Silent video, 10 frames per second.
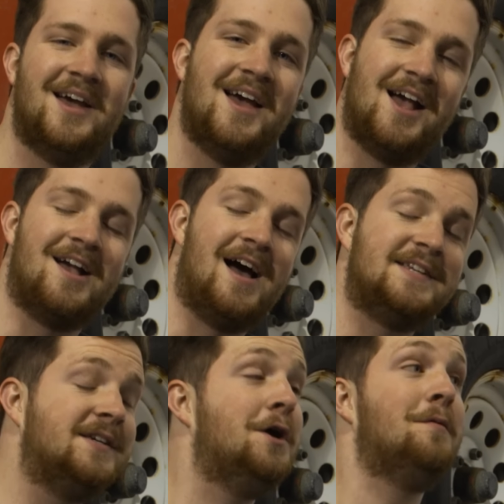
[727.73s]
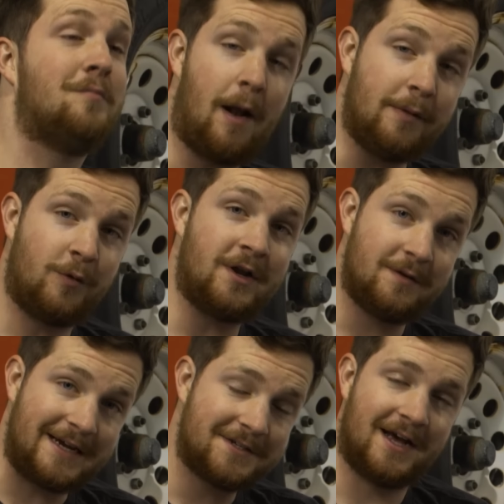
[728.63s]
Hey guys, probably one of the
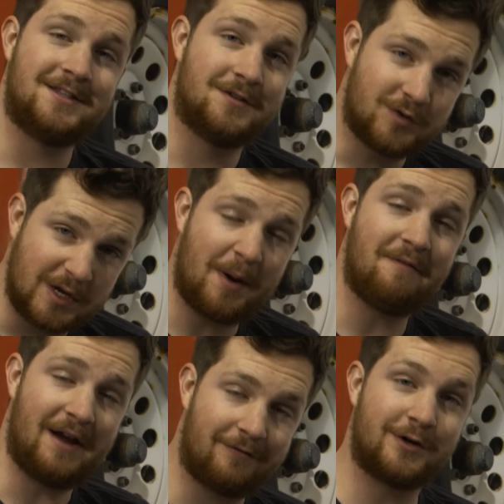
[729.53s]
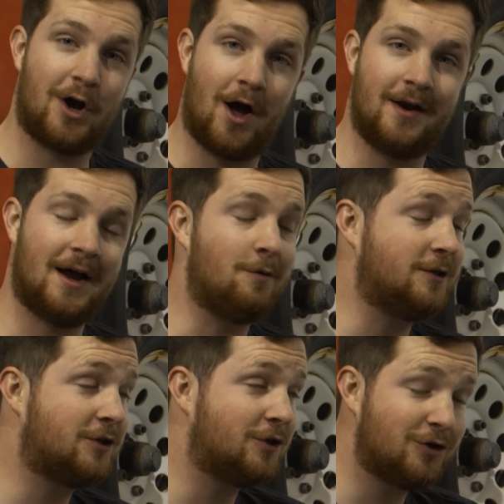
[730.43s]
best nights of sleep I've ever gotten. I
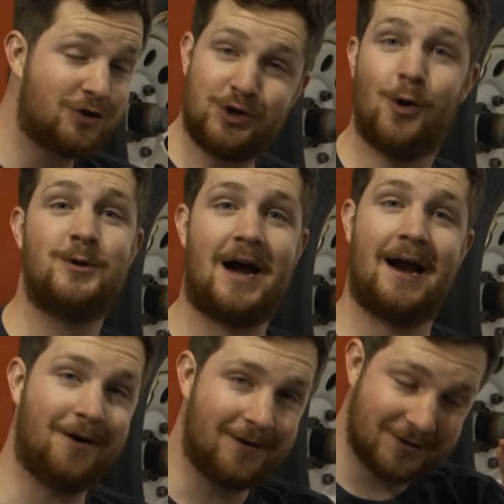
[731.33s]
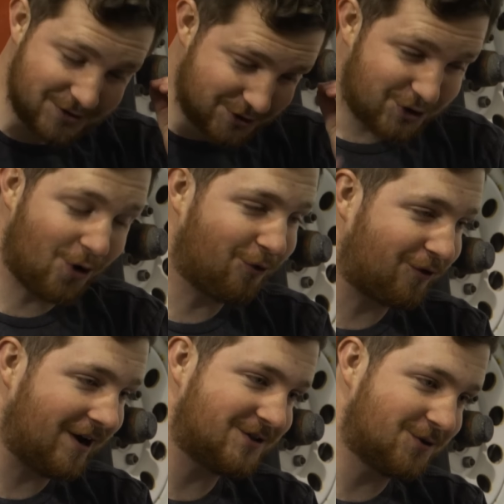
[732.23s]
was so tired, so
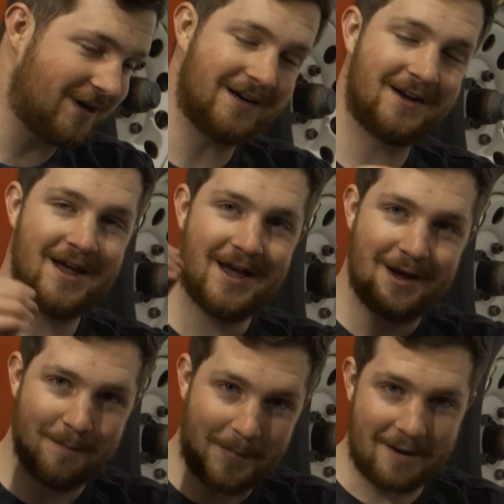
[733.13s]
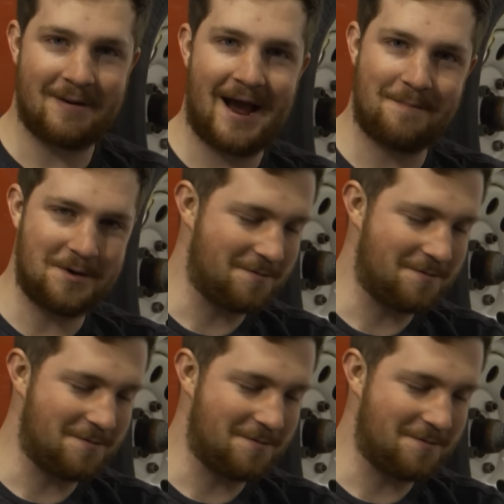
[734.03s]
frustrated, but I'm happy